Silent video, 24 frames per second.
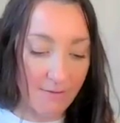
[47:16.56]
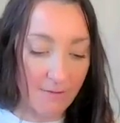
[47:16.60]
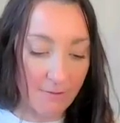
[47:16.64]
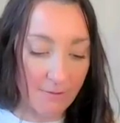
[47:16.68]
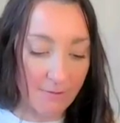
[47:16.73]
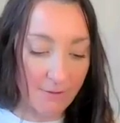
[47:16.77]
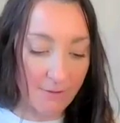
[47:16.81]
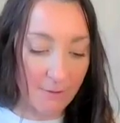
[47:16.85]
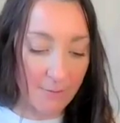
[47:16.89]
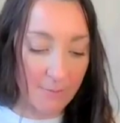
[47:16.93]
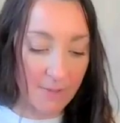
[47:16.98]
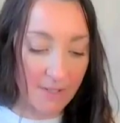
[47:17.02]

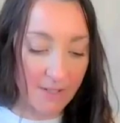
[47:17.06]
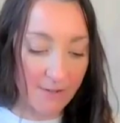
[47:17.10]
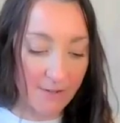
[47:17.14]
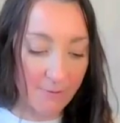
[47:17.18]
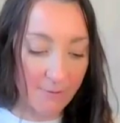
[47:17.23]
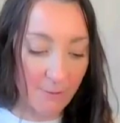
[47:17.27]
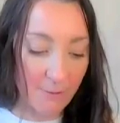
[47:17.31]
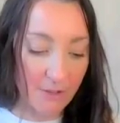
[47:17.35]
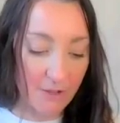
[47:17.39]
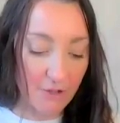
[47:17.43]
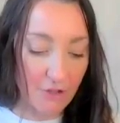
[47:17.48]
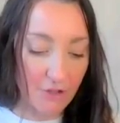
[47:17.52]
fulfillment
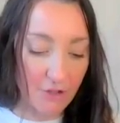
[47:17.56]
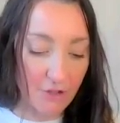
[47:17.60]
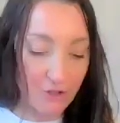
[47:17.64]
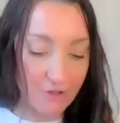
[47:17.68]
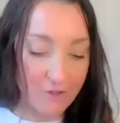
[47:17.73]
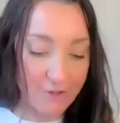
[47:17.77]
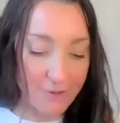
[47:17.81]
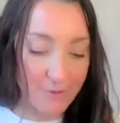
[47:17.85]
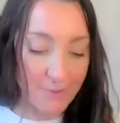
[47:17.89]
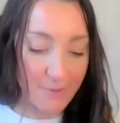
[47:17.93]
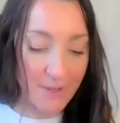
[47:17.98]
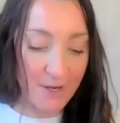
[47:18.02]
of
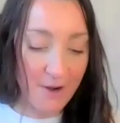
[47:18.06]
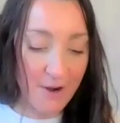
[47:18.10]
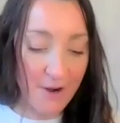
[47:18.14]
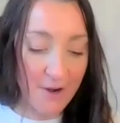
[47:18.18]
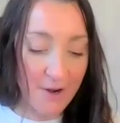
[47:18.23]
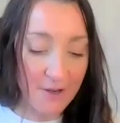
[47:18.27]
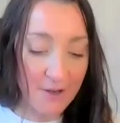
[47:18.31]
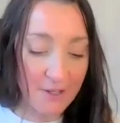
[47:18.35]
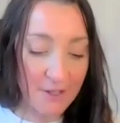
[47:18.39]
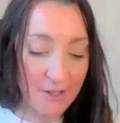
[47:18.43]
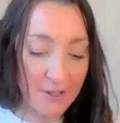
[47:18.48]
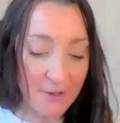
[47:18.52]
wishes.
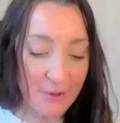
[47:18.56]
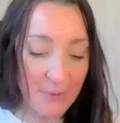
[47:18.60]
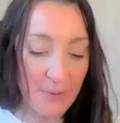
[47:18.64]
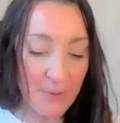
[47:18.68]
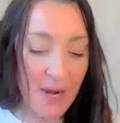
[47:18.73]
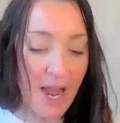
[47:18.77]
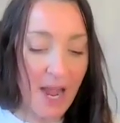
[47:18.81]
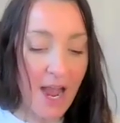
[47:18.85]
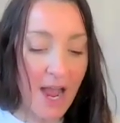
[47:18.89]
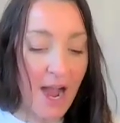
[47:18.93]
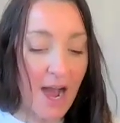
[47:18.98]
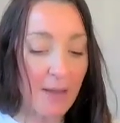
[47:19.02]
Where are
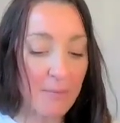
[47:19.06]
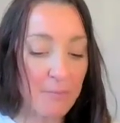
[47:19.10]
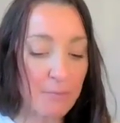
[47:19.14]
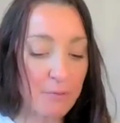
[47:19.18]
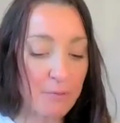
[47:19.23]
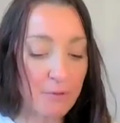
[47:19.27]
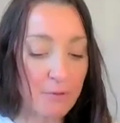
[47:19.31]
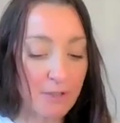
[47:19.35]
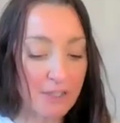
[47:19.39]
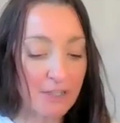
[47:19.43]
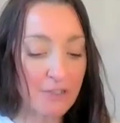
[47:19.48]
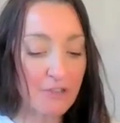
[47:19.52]
you? I'm
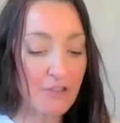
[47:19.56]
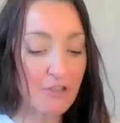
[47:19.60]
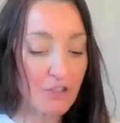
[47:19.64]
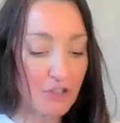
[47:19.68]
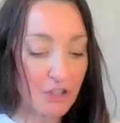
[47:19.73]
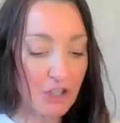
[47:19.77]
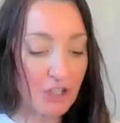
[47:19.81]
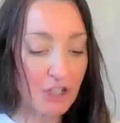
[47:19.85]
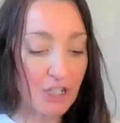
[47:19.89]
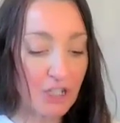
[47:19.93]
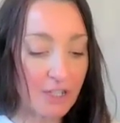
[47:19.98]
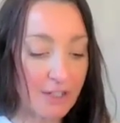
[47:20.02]
pretty
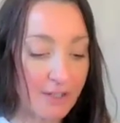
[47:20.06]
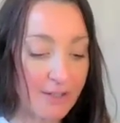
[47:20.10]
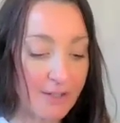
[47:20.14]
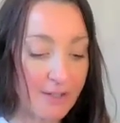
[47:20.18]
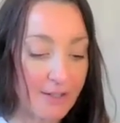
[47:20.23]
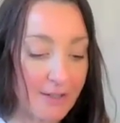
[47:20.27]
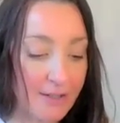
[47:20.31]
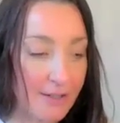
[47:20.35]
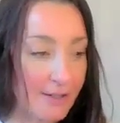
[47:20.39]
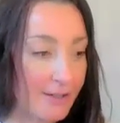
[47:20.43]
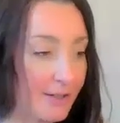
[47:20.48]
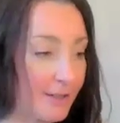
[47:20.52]

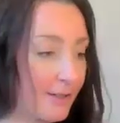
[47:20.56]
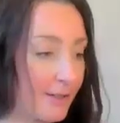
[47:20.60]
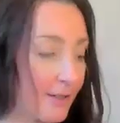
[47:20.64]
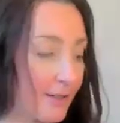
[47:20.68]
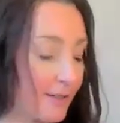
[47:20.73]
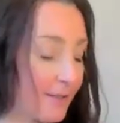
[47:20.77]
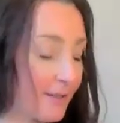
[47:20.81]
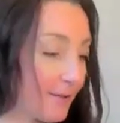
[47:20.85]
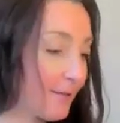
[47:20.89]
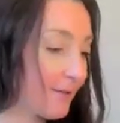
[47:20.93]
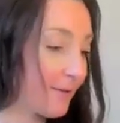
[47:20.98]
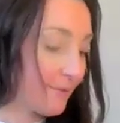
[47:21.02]
sure,
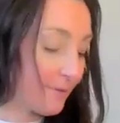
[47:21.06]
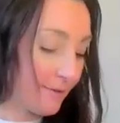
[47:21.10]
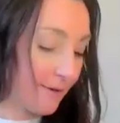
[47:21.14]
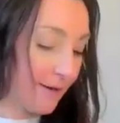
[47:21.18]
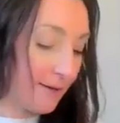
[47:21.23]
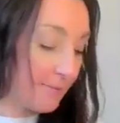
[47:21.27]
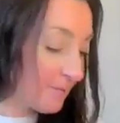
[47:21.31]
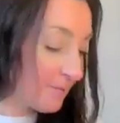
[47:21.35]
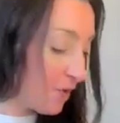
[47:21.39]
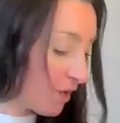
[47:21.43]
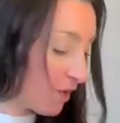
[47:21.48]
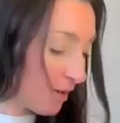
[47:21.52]

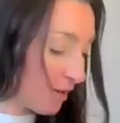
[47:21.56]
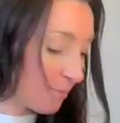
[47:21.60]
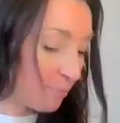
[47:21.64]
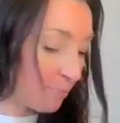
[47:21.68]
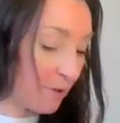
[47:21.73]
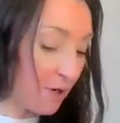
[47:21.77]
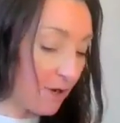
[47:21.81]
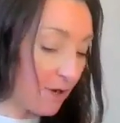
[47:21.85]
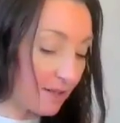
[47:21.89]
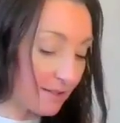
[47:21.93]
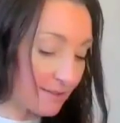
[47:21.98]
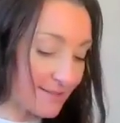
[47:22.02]
I'm
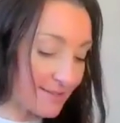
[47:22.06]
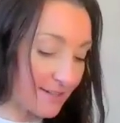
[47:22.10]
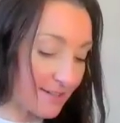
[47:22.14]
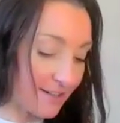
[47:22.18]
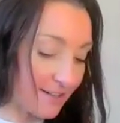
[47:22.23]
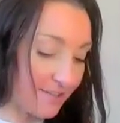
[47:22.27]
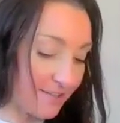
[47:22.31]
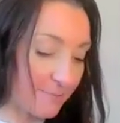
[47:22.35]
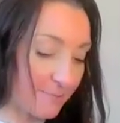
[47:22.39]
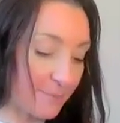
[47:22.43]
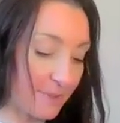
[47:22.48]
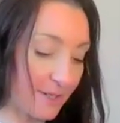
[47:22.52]
not
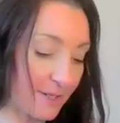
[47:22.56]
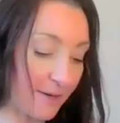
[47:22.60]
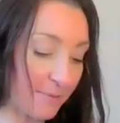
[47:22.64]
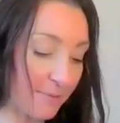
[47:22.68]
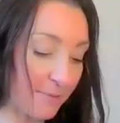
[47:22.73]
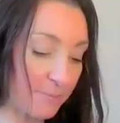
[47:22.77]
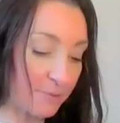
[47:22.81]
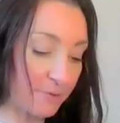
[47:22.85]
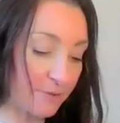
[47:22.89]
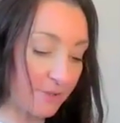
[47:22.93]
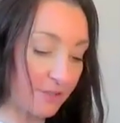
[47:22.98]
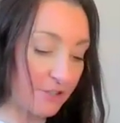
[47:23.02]
positive, but
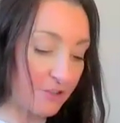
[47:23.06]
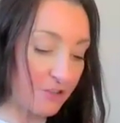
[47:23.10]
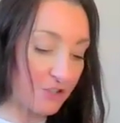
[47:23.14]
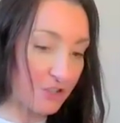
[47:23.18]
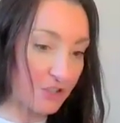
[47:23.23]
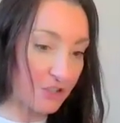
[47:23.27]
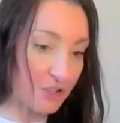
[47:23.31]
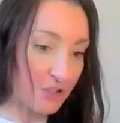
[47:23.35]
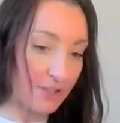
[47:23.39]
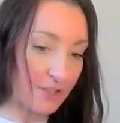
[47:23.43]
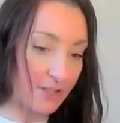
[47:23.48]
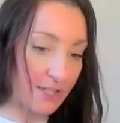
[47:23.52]
I'm pretty
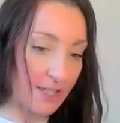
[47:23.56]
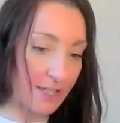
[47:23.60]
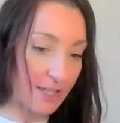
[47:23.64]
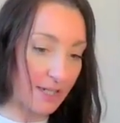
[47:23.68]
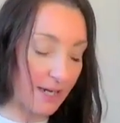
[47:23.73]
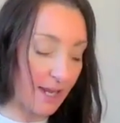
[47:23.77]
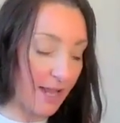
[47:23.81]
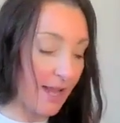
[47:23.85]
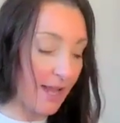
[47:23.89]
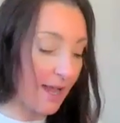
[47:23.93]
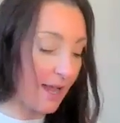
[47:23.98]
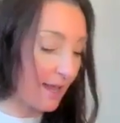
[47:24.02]
sure that
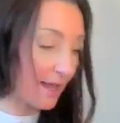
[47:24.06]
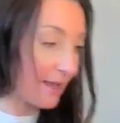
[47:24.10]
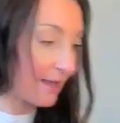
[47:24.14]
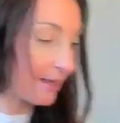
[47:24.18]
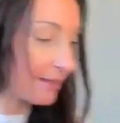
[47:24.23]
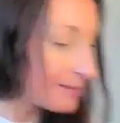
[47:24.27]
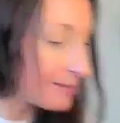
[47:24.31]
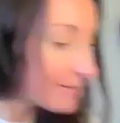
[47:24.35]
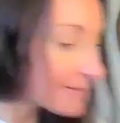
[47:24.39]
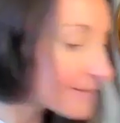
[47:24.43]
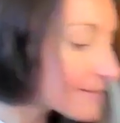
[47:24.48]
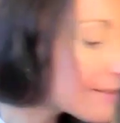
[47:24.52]
it
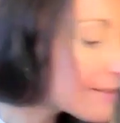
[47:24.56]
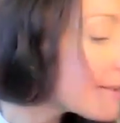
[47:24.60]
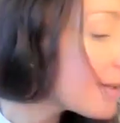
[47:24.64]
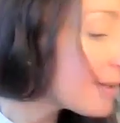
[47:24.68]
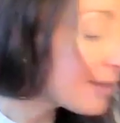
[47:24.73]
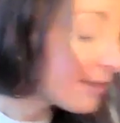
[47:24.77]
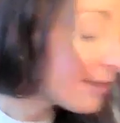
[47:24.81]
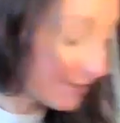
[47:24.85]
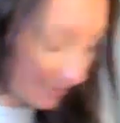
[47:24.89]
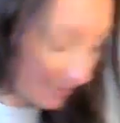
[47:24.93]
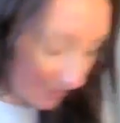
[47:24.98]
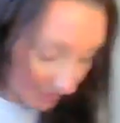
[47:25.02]
had
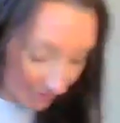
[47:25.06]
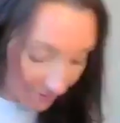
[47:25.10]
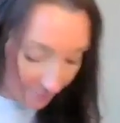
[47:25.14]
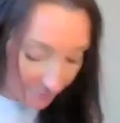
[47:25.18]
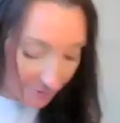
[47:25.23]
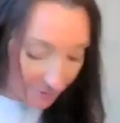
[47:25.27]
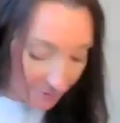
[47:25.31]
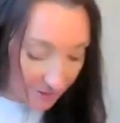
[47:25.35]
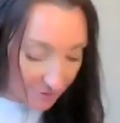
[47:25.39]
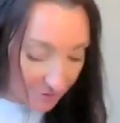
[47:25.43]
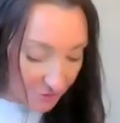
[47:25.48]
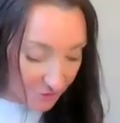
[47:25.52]
the
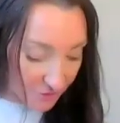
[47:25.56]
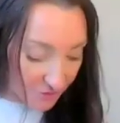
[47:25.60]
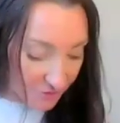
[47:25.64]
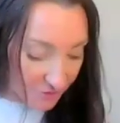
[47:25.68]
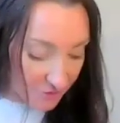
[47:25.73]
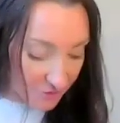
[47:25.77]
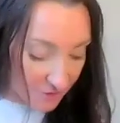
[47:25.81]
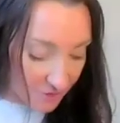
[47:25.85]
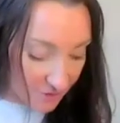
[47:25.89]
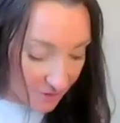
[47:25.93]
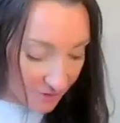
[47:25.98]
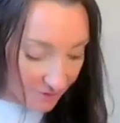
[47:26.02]

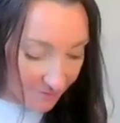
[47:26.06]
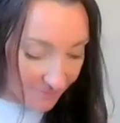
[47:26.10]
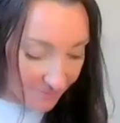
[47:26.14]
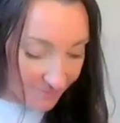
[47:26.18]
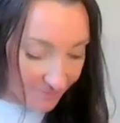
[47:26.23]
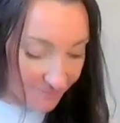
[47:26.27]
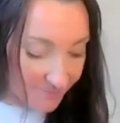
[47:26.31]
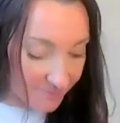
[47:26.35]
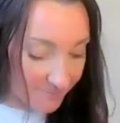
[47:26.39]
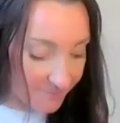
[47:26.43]
peaches in